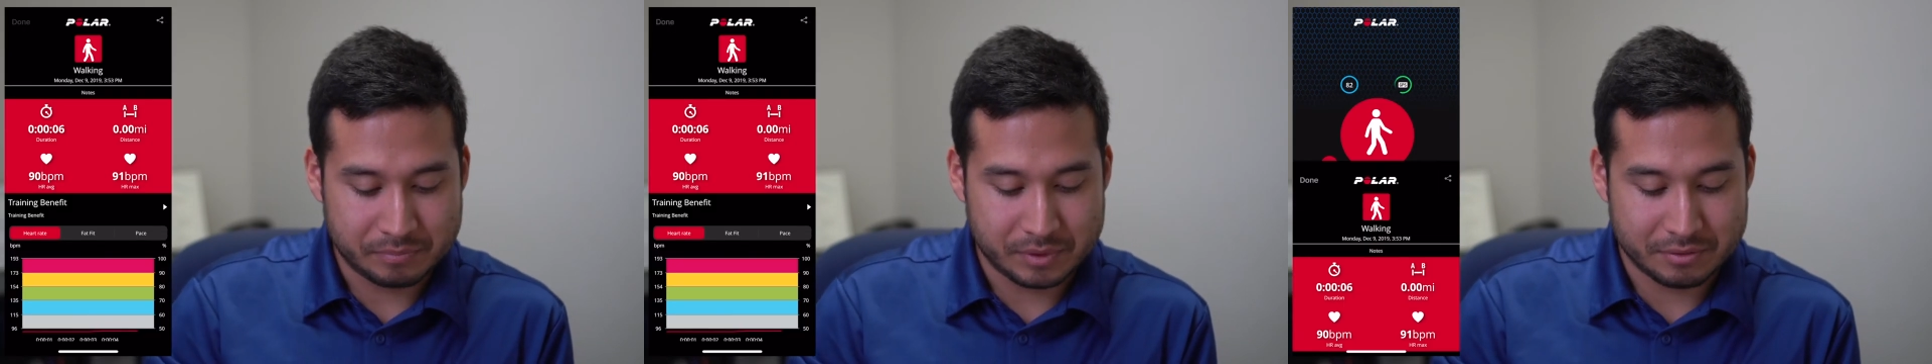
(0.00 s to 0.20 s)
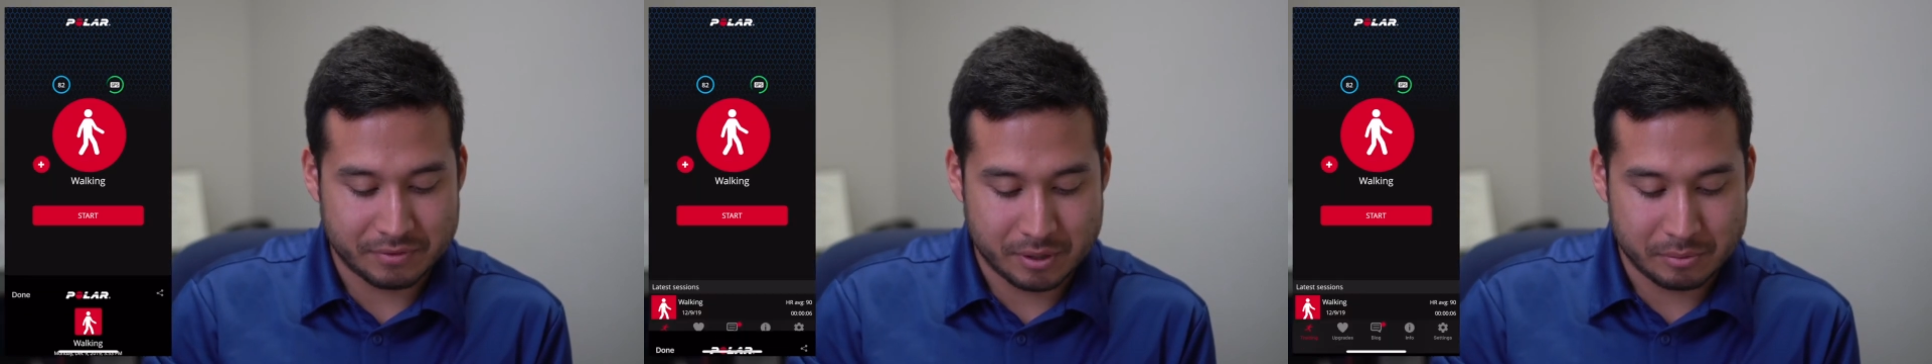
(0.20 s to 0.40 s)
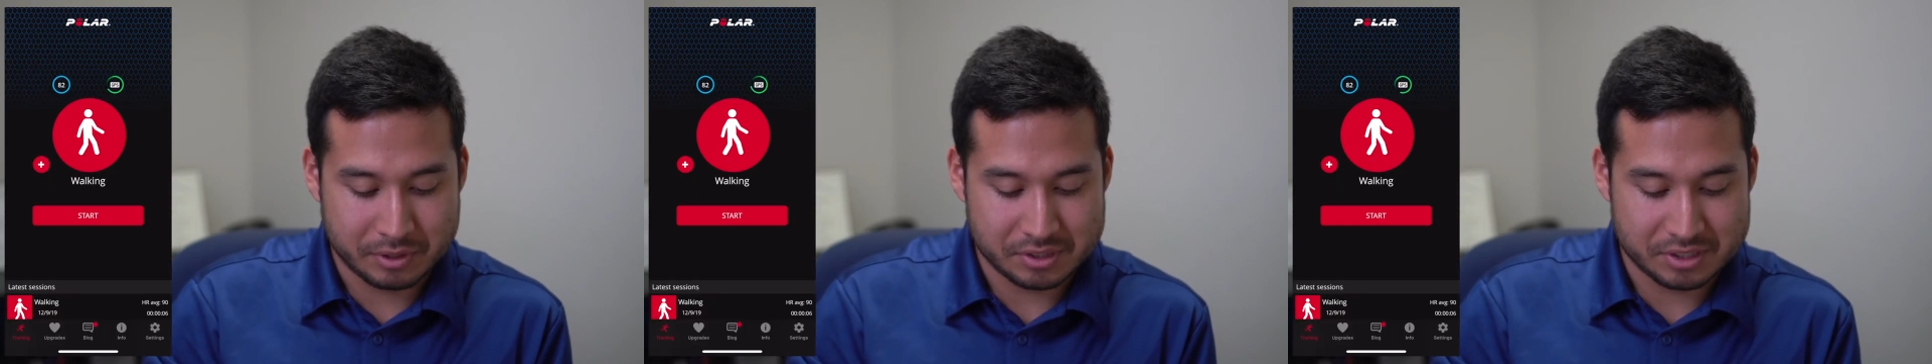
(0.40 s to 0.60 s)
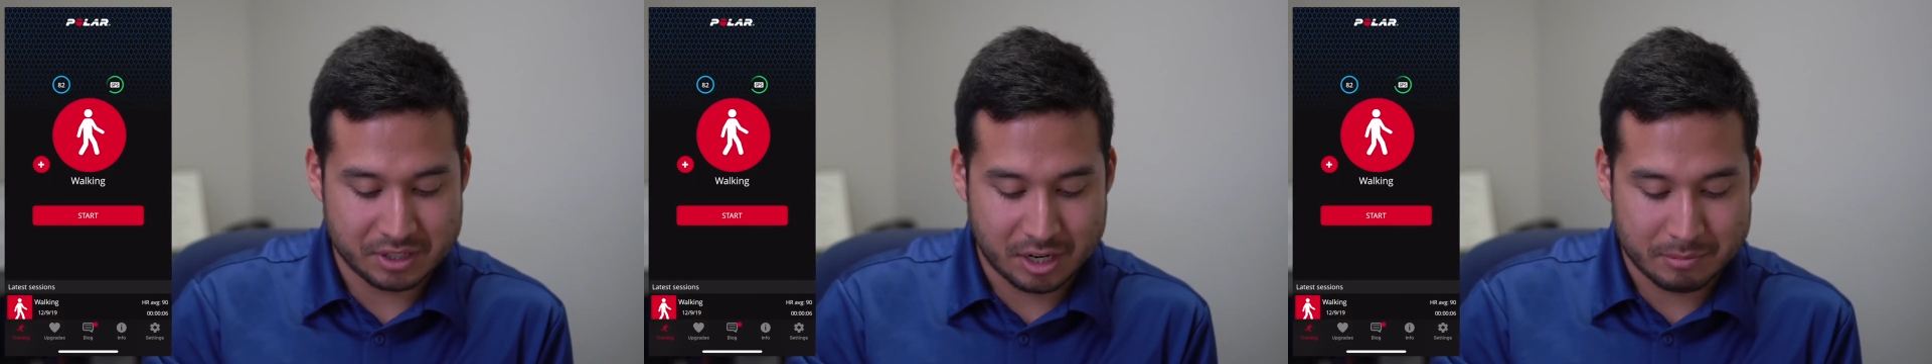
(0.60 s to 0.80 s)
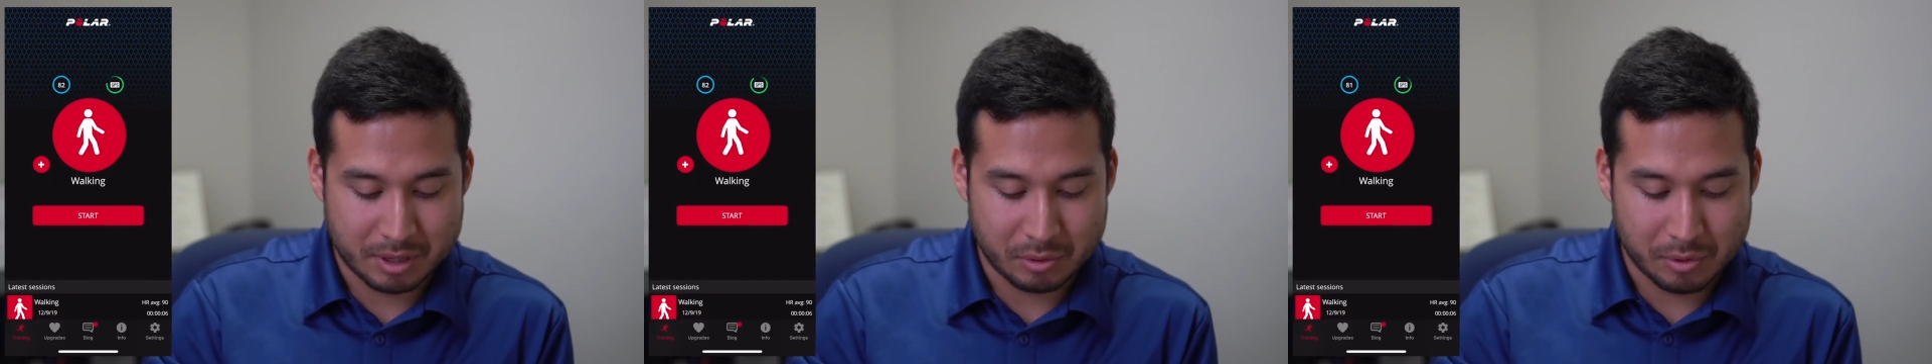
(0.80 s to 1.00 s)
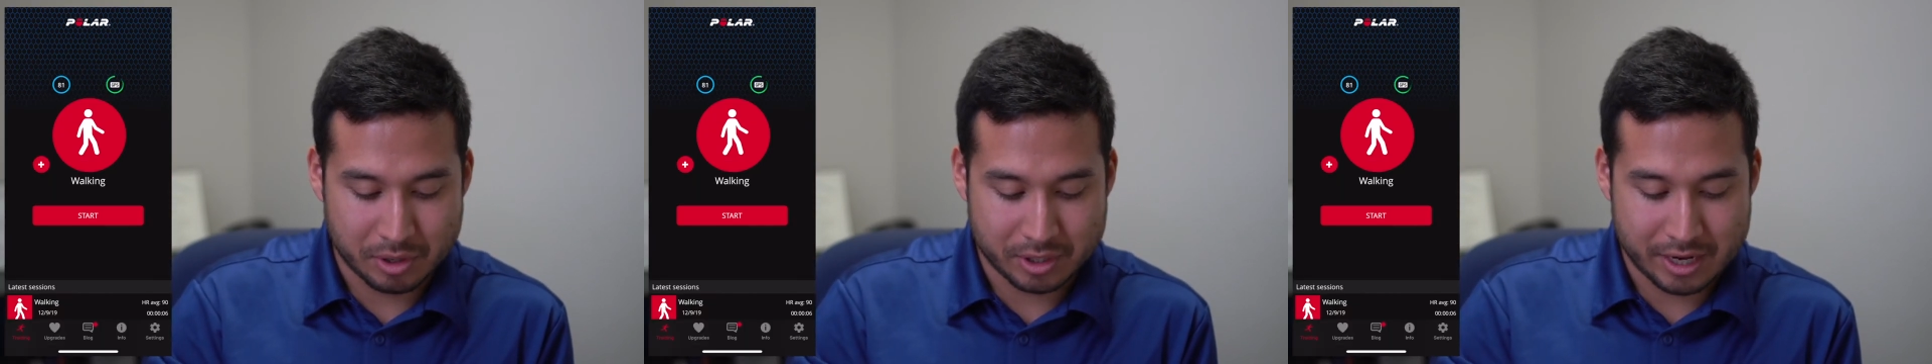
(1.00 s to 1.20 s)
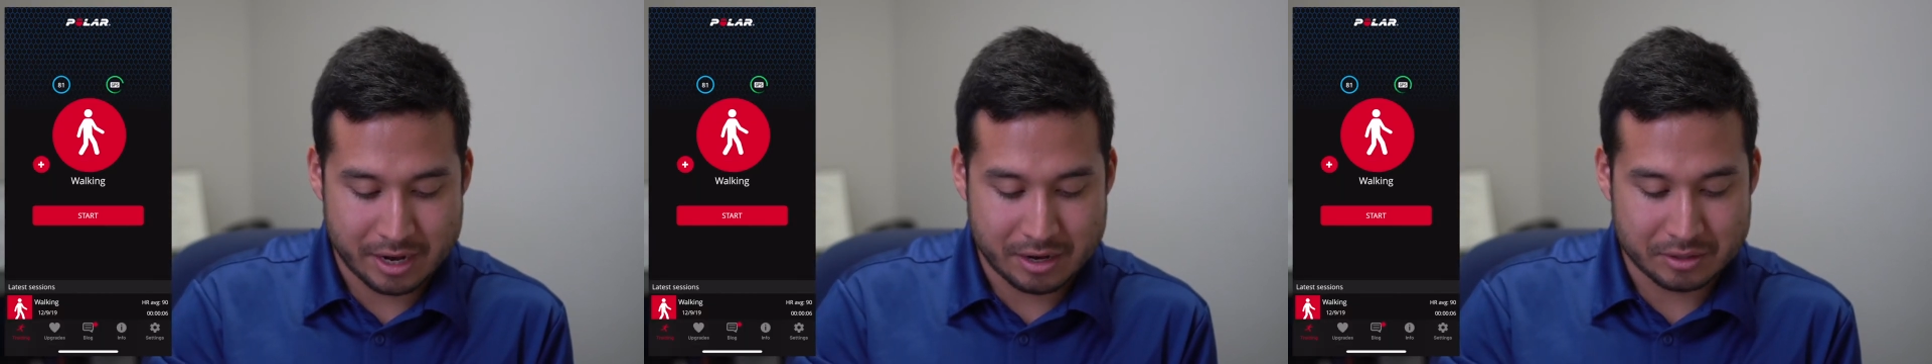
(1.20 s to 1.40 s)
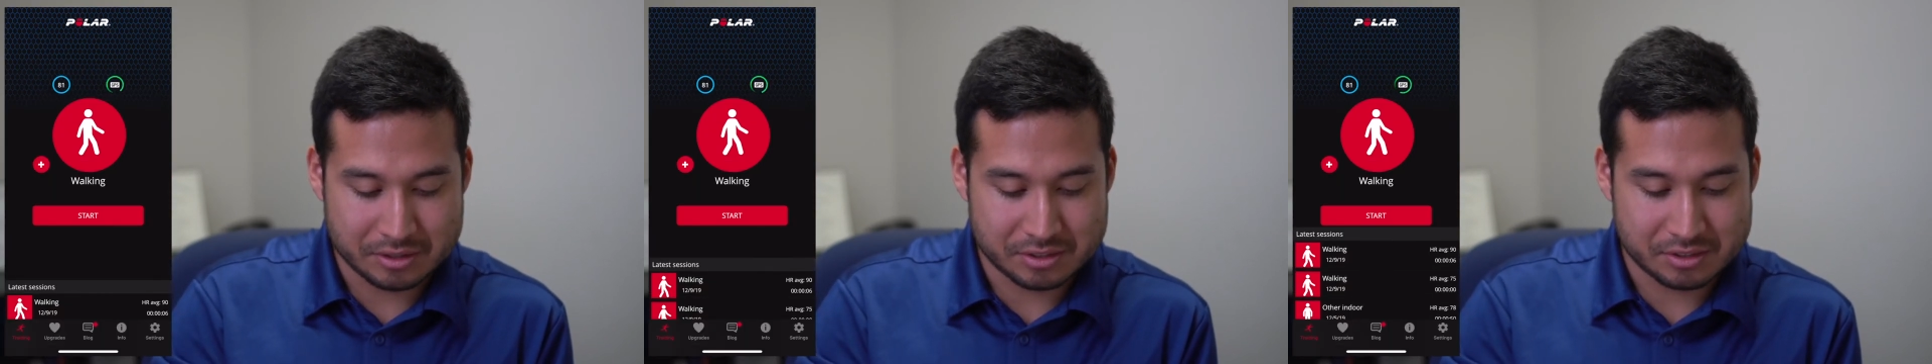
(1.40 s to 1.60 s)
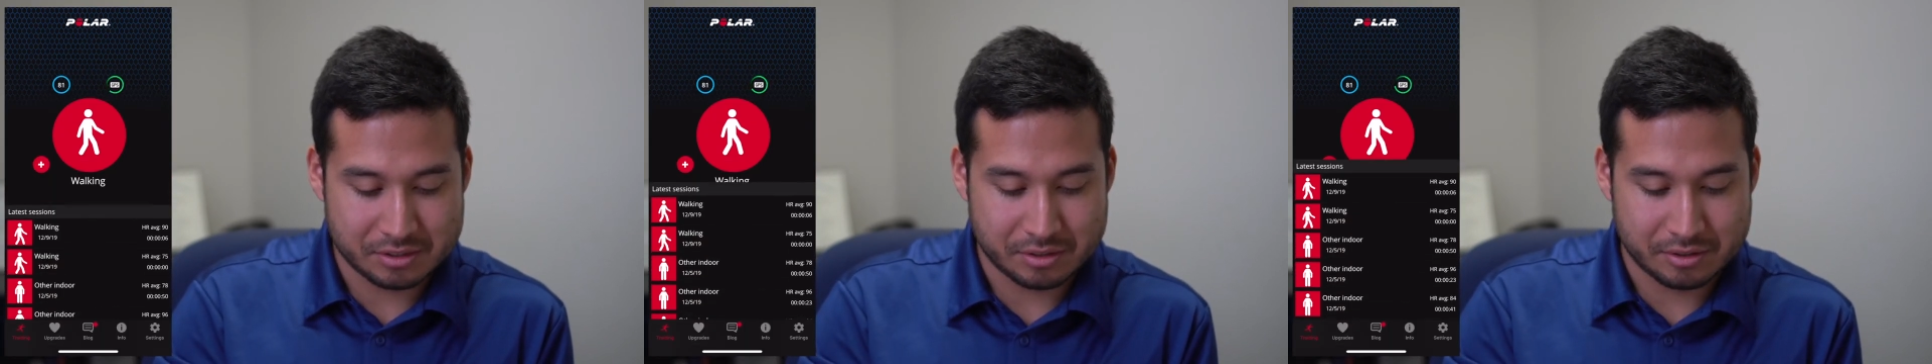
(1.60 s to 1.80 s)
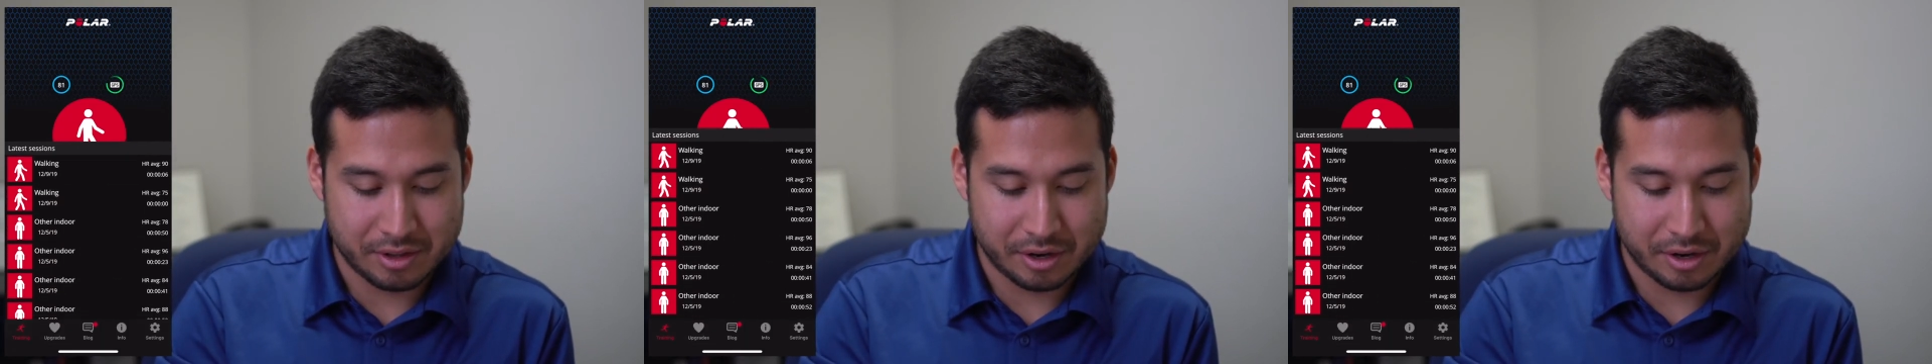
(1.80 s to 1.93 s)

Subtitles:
If I wanna see all my workouts,